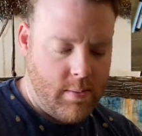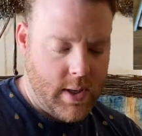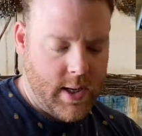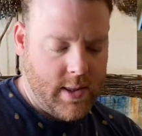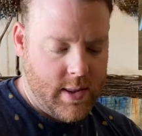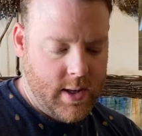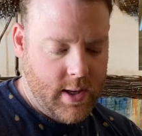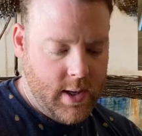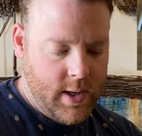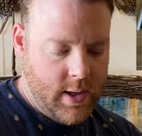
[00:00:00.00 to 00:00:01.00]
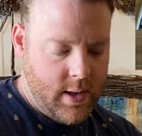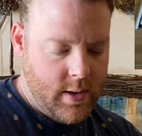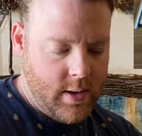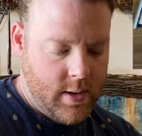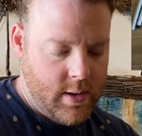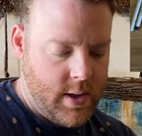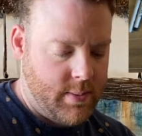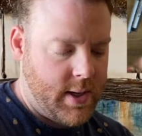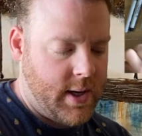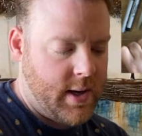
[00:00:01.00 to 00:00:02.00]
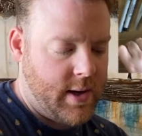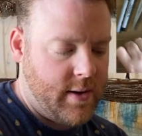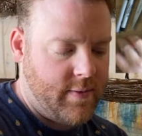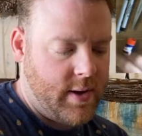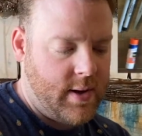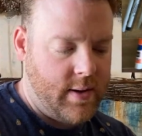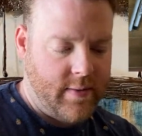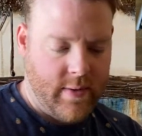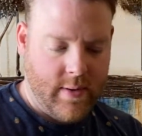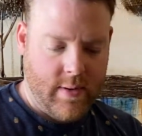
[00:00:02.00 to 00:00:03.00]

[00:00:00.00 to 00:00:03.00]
I think I'm going to have it